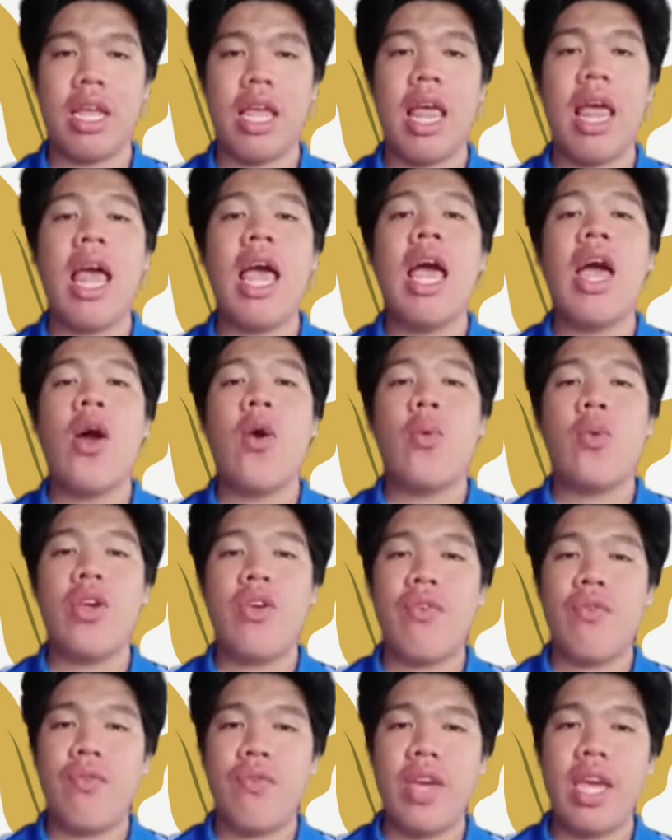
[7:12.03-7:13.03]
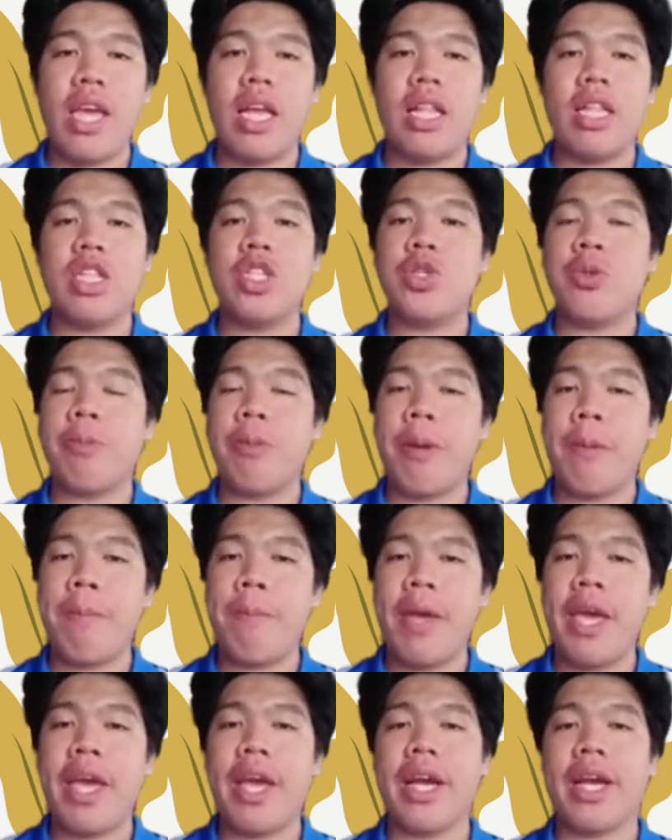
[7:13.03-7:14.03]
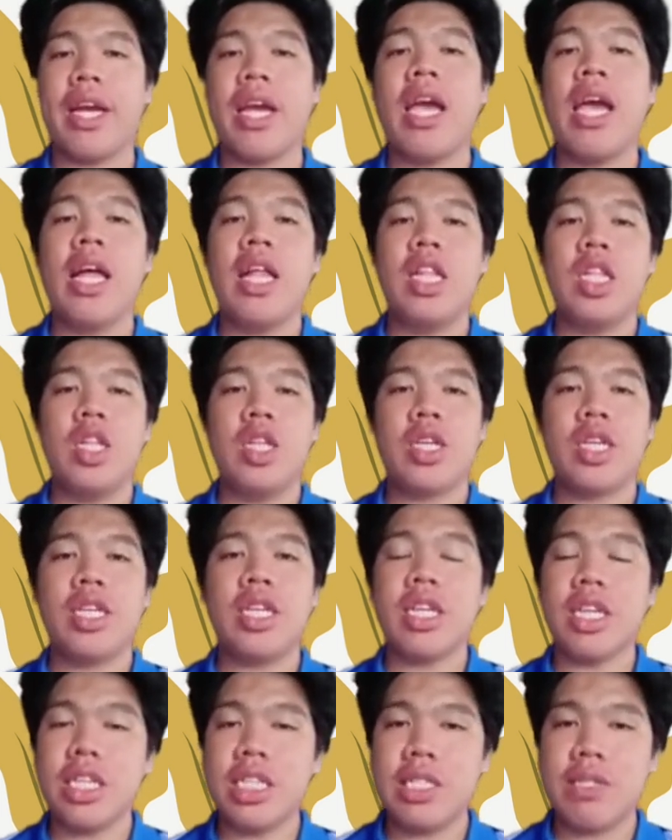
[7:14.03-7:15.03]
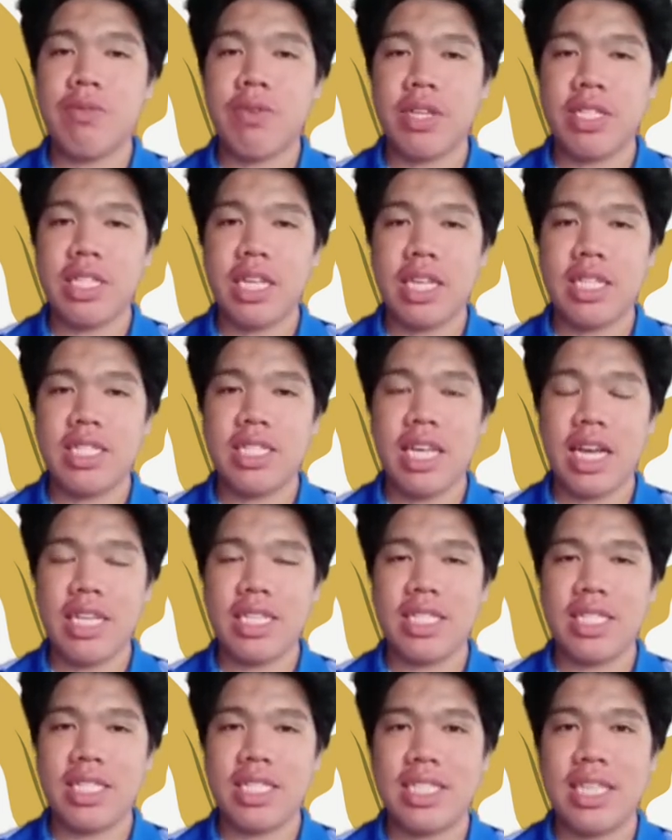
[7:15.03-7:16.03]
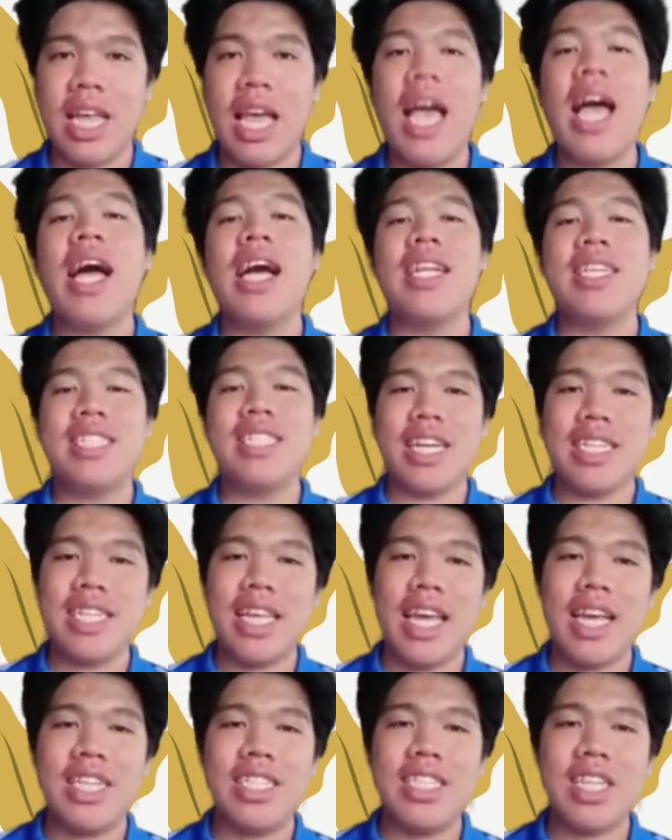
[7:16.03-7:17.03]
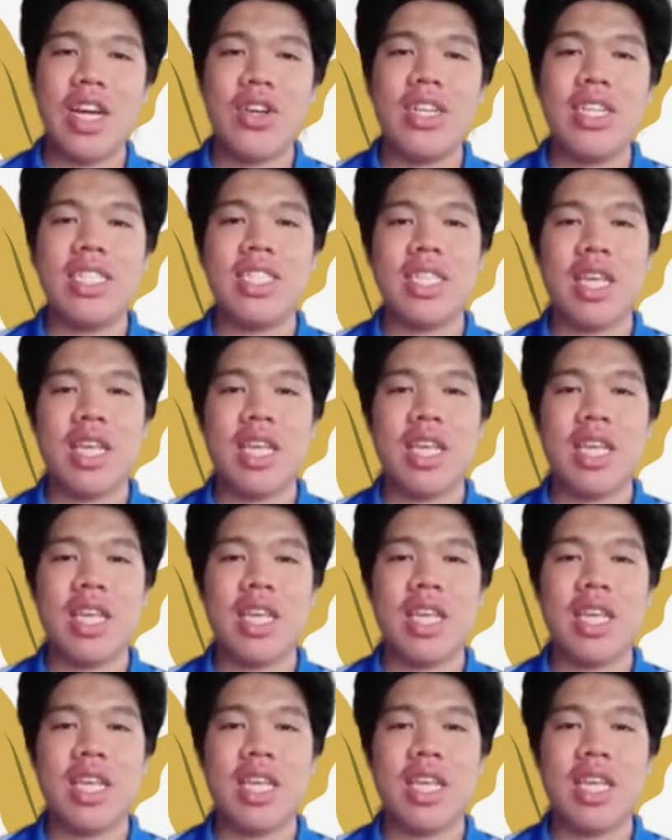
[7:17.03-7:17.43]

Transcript: we fail to prepare learners for success. That ends our discussion